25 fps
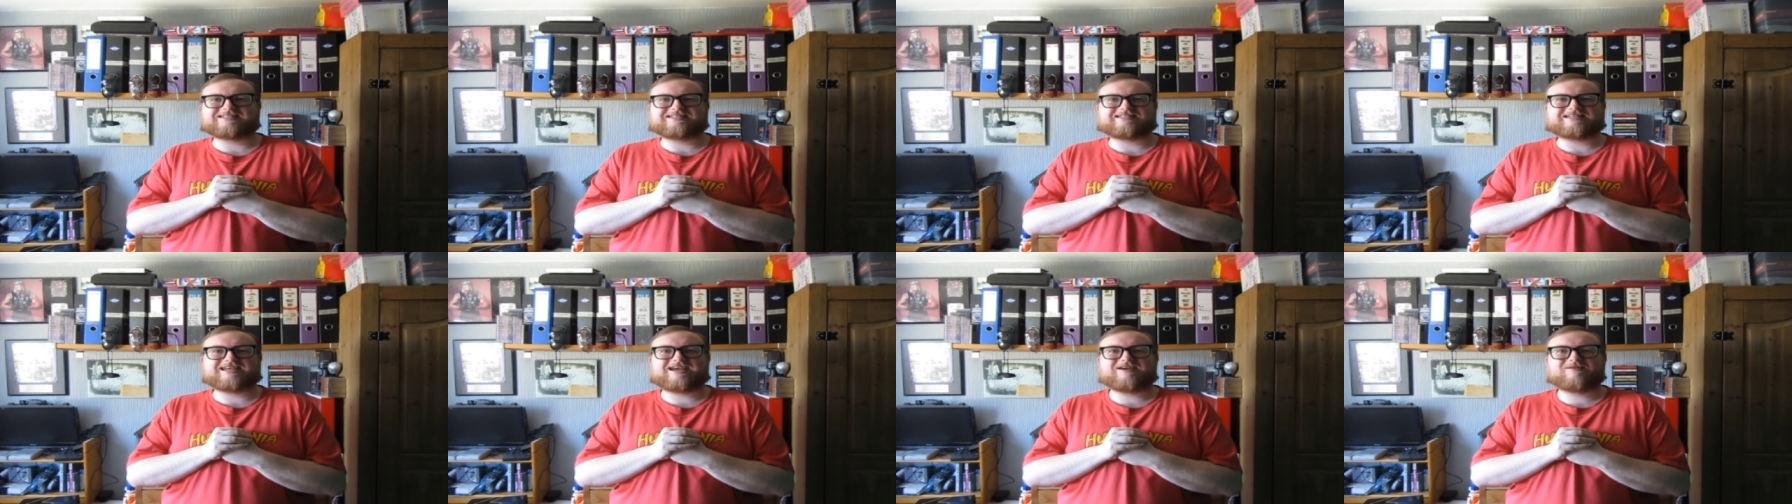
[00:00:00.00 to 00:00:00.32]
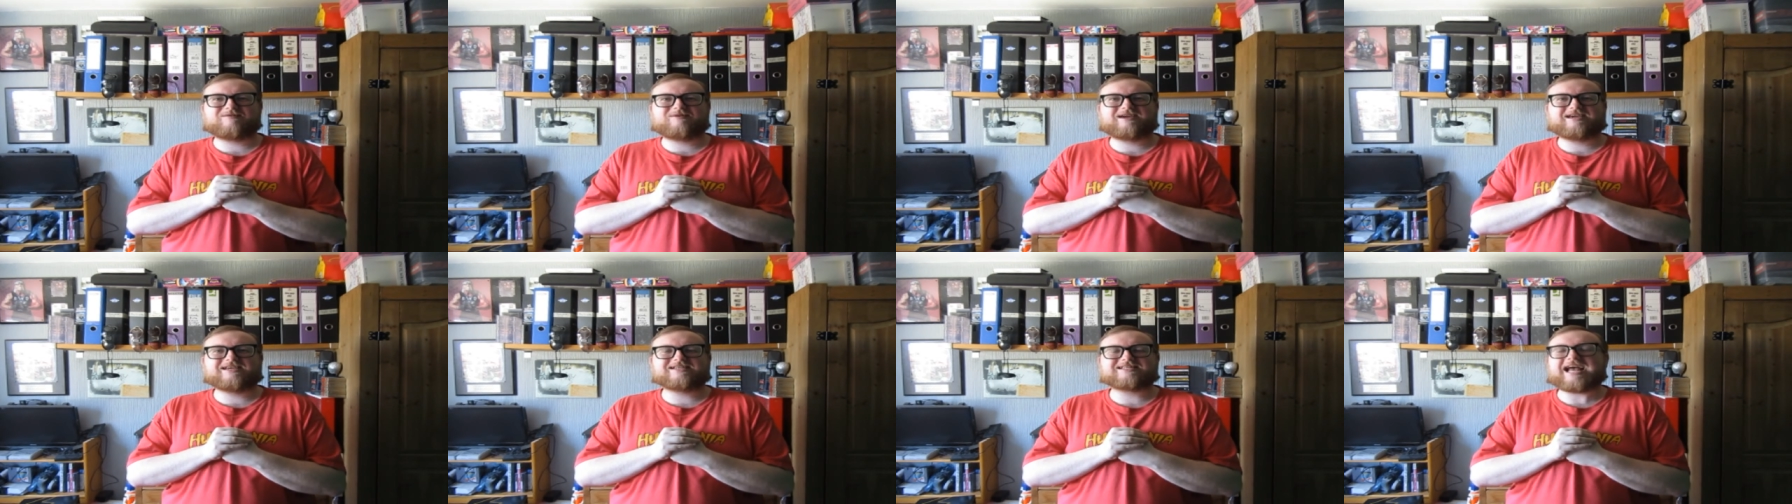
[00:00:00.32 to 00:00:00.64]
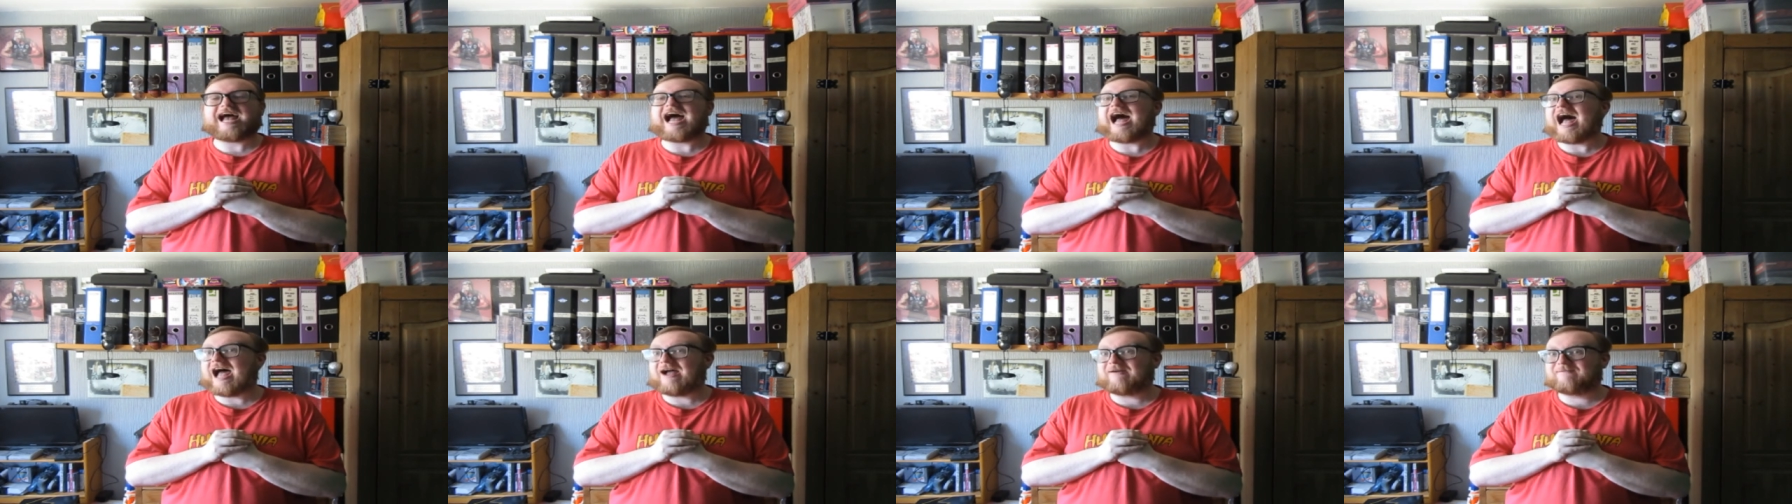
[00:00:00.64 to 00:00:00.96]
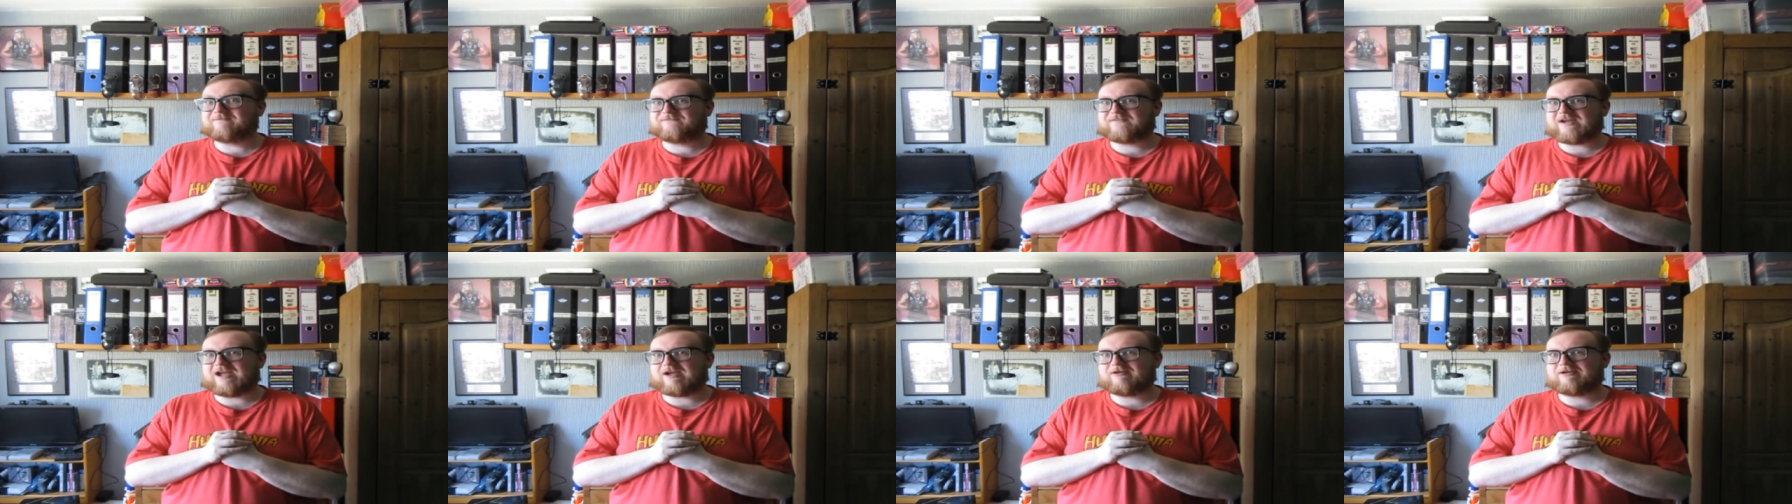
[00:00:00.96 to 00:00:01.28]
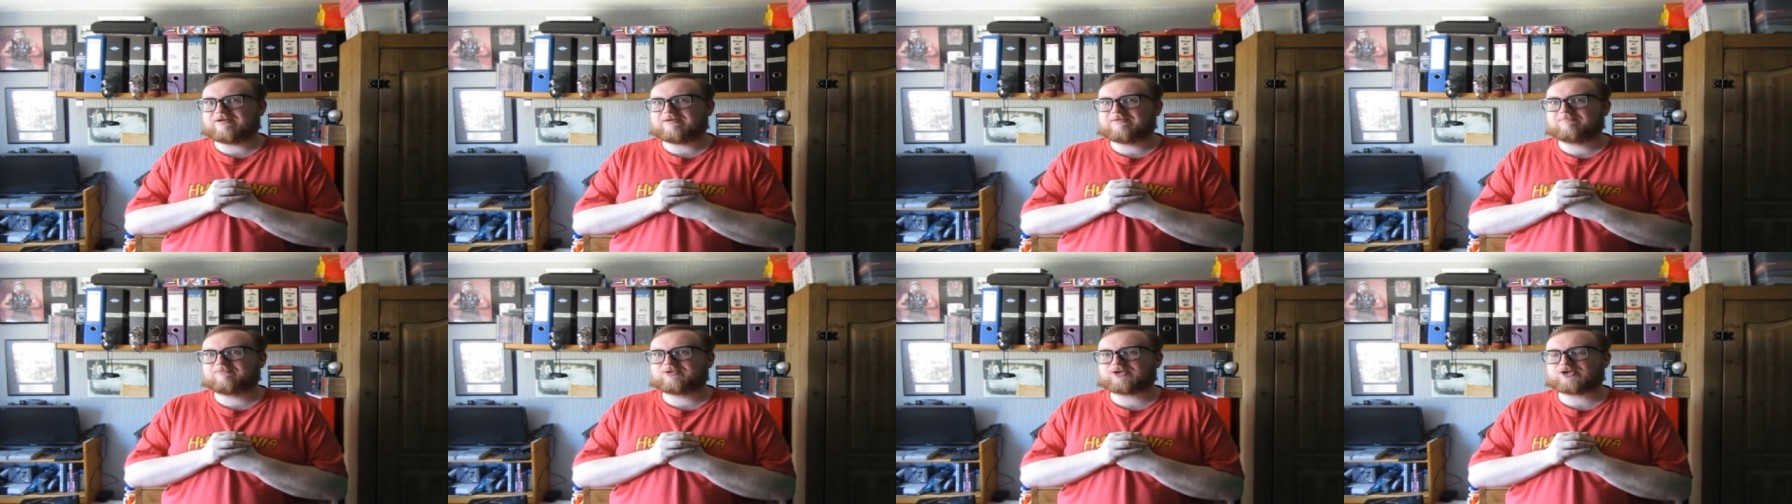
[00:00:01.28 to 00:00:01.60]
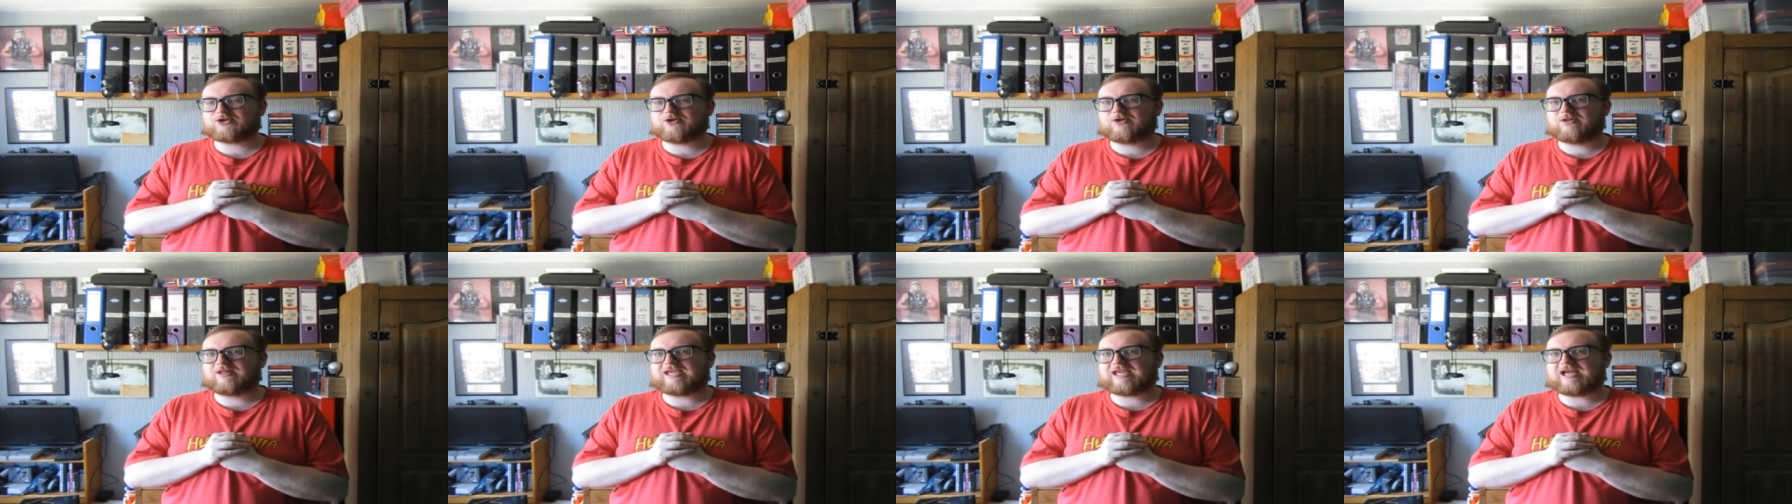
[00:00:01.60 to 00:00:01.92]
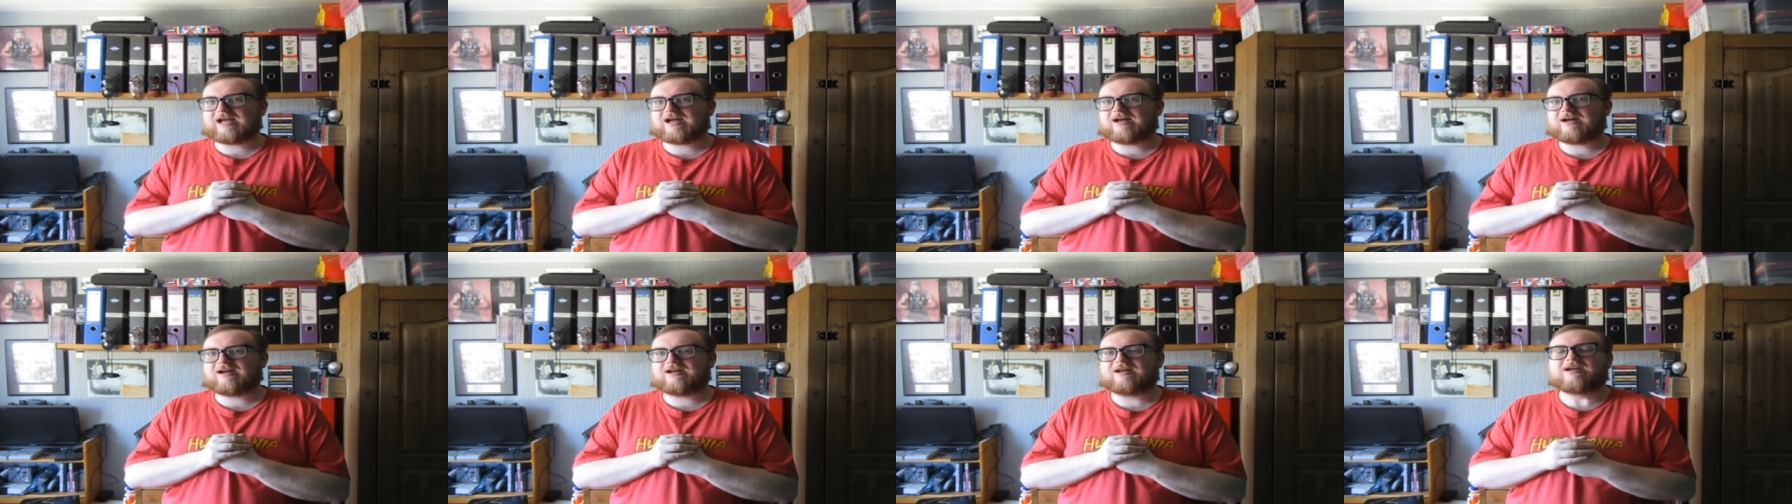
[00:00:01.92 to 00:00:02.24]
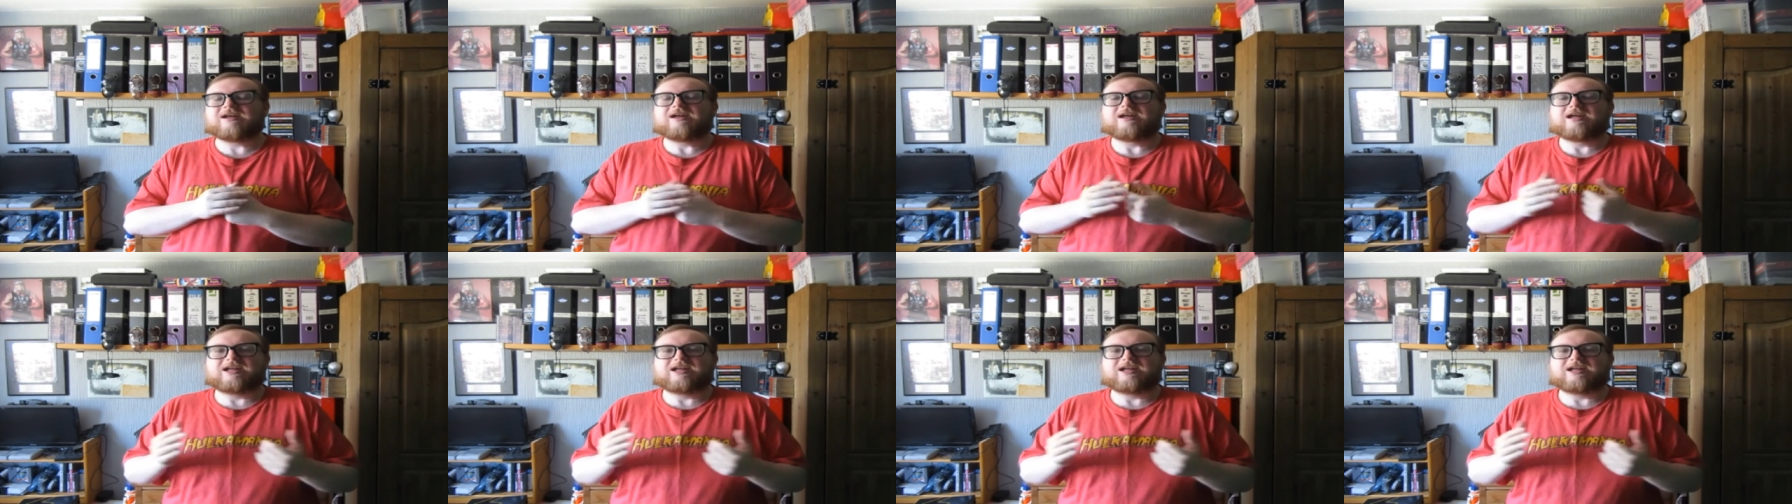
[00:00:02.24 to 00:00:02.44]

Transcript: series. I'm very sure you are.